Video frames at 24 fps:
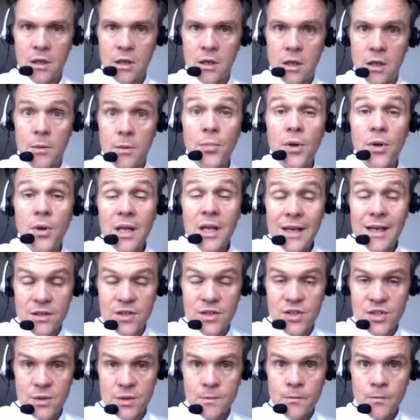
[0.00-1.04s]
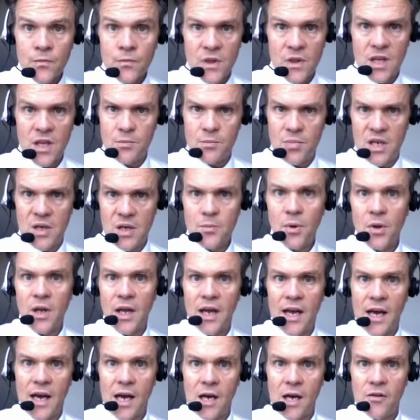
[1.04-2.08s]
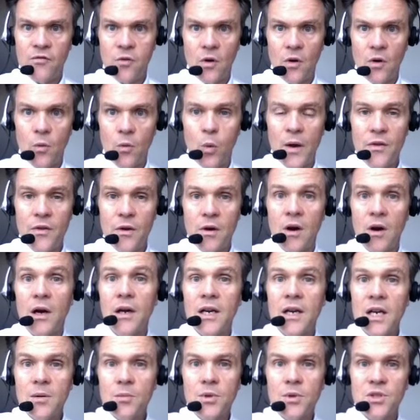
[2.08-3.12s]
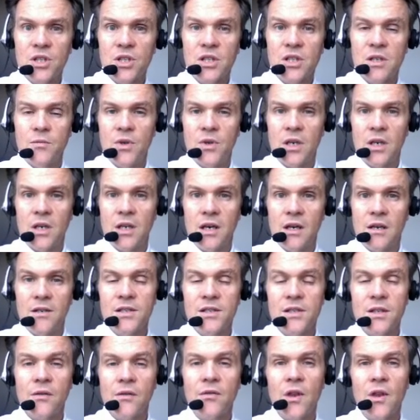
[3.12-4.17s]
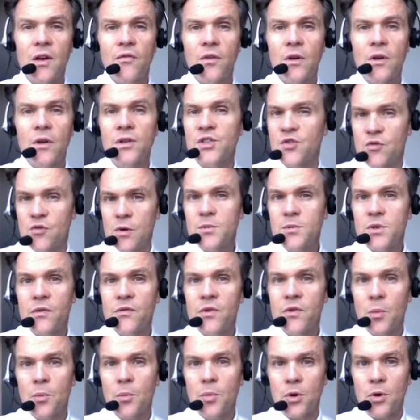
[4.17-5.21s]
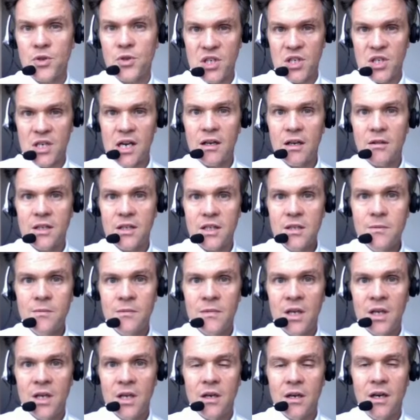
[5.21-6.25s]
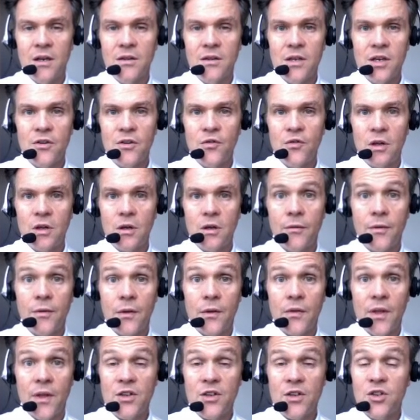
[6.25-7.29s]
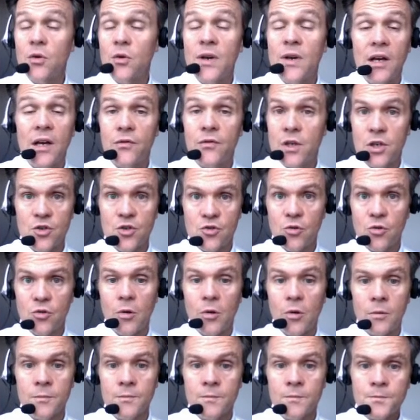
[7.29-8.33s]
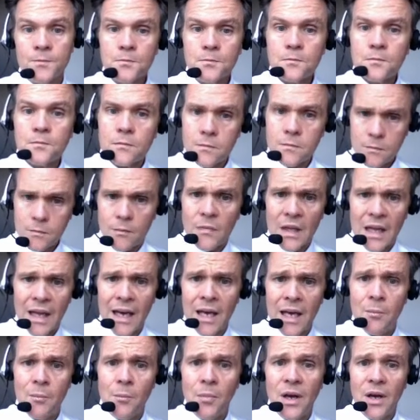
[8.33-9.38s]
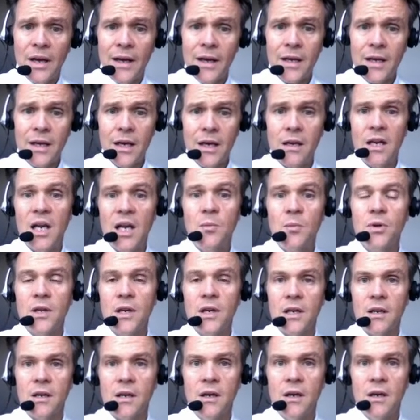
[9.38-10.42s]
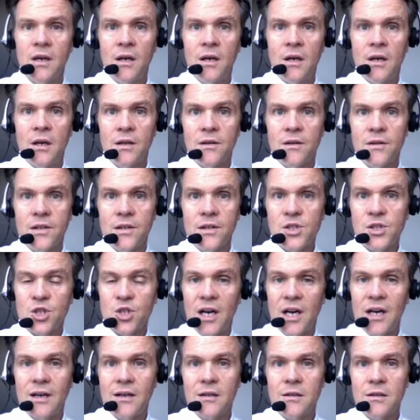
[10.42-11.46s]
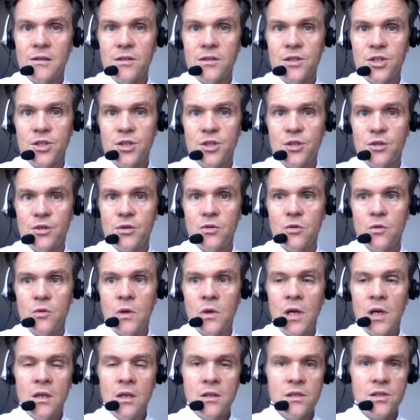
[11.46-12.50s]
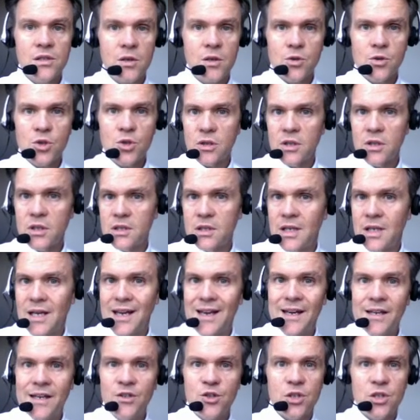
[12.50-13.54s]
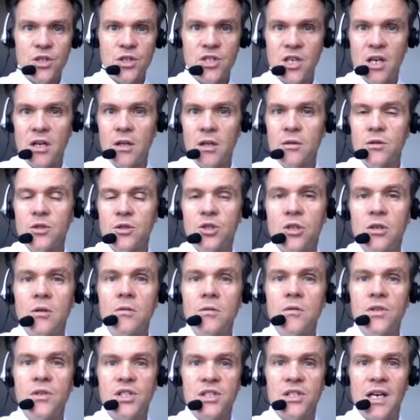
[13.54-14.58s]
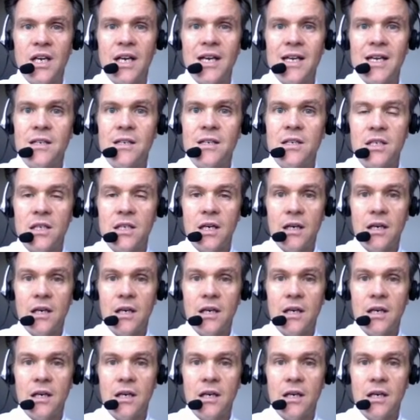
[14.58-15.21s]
complaints that people have when they're unable to communicate is that they feel stripped of their personality and they feel that they don't have control. And by enabling this child to socially engage and tell jokes and